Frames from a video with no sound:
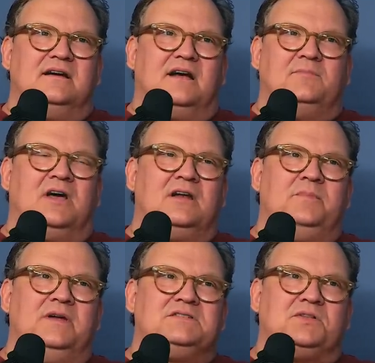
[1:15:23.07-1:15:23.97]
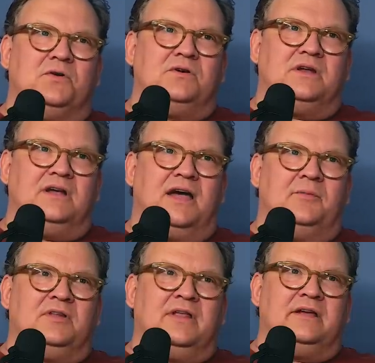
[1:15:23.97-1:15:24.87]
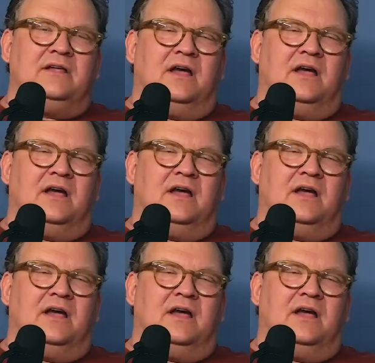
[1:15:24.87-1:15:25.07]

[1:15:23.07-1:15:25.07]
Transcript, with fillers: I'm not a big slogan guy, but, like,